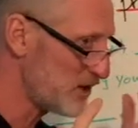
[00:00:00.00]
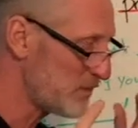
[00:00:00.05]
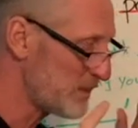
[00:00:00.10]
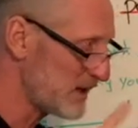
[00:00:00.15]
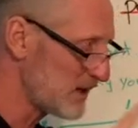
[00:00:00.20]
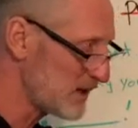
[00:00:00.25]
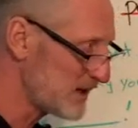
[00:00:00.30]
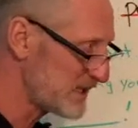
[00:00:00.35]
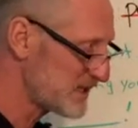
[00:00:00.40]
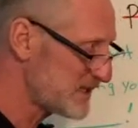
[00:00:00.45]
you've
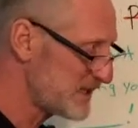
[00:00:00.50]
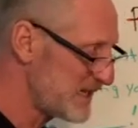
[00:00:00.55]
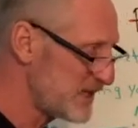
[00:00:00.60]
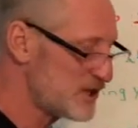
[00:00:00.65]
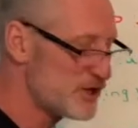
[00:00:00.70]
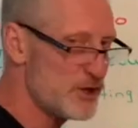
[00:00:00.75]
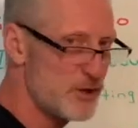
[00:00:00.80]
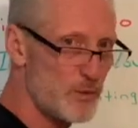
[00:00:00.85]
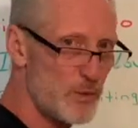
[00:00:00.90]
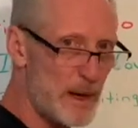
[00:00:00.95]
been listening
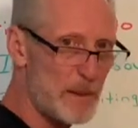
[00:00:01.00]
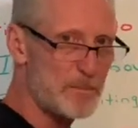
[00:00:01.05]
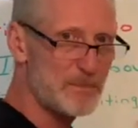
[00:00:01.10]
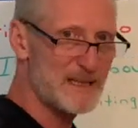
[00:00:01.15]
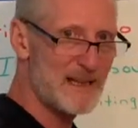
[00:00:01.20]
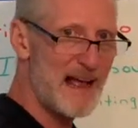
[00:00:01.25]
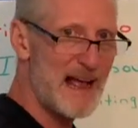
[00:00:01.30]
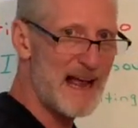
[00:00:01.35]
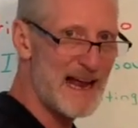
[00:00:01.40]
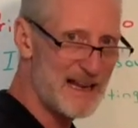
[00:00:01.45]
to
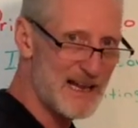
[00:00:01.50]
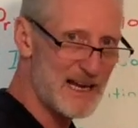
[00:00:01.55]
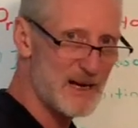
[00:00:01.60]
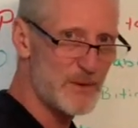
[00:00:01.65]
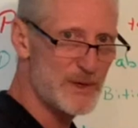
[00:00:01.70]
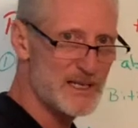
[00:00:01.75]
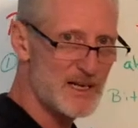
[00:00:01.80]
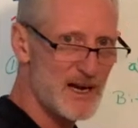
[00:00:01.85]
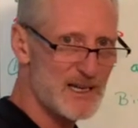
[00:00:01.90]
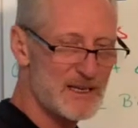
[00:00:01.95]
reply, like we
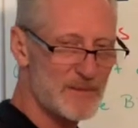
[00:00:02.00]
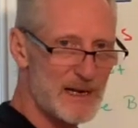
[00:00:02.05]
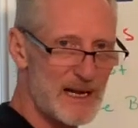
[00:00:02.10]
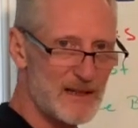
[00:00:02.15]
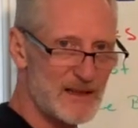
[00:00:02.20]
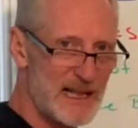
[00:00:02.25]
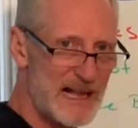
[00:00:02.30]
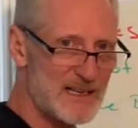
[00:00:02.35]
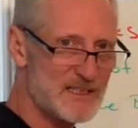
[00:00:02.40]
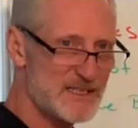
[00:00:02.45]
talked about
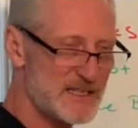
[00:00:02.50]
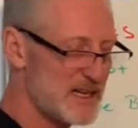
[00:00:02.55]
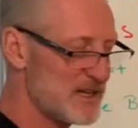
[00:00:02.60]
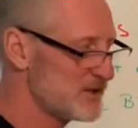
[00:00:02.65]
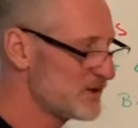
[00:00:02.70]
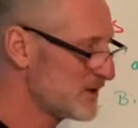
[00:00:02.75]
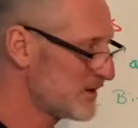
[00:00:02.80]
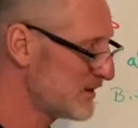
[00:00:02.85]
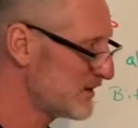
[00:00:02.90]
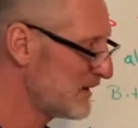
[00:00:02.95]
last
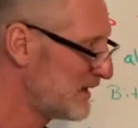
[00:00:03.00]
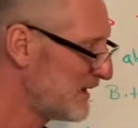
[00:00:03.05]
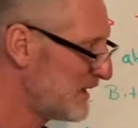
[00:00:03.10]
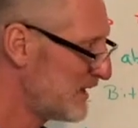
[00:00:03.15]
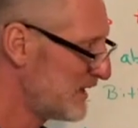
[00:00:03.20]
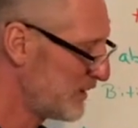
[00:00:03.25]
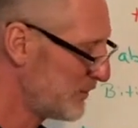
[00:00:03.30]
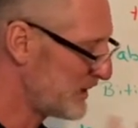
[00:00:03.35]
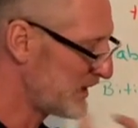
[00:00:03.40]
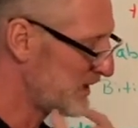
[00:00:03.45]
session.
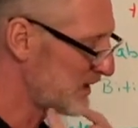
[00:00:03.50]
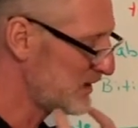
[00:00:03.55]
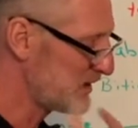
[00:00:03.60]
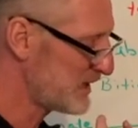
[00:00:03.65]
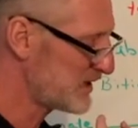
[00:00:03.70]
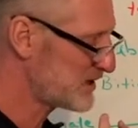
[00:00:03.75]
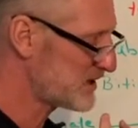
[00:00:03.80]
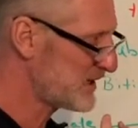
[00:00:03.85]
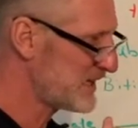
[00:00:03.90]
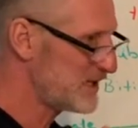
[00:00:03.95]
You've been
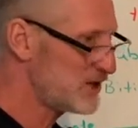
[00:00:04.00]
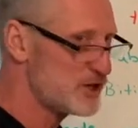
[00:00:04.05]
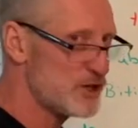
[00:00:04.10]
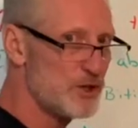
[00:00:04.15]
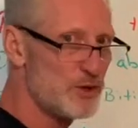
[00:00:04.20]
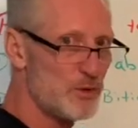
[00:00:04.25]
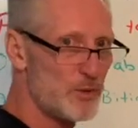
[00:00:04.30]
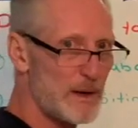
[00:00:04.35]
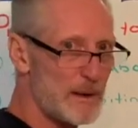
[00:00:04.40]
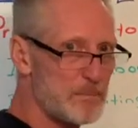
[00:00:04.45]
listening to
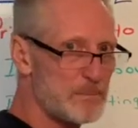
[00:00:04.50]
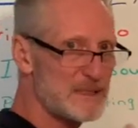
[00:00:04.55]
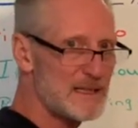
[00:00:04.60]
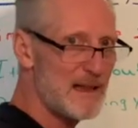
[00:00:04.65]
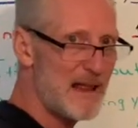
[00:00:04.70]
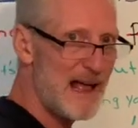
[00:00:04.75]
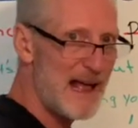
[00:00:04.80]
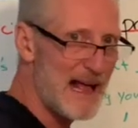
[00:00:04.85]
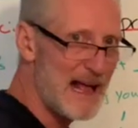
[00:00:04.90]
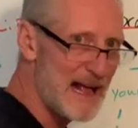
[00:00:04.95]

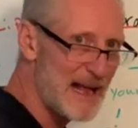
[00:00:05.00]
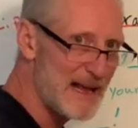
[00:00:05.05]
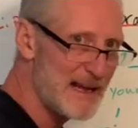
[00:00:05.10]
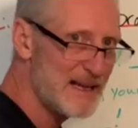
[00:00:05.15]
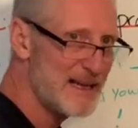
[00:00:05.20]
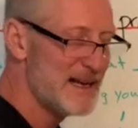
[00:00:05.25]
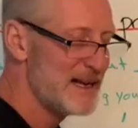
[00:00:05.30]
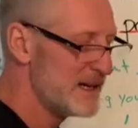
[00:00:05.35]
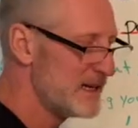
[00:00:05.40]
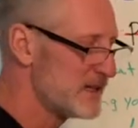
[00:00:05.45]
reply
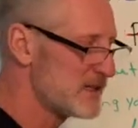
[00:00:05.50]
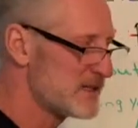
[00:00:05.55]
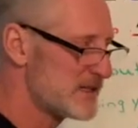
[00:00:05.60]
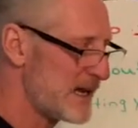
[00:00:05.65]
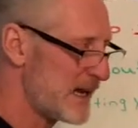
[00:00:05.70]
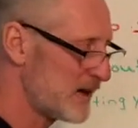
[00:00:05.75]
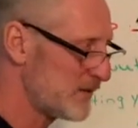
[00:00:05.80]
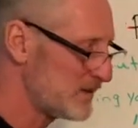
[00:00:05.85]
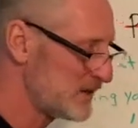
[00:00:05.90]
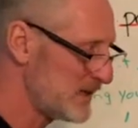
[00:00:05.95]

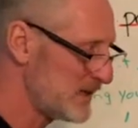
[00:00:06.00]
instead of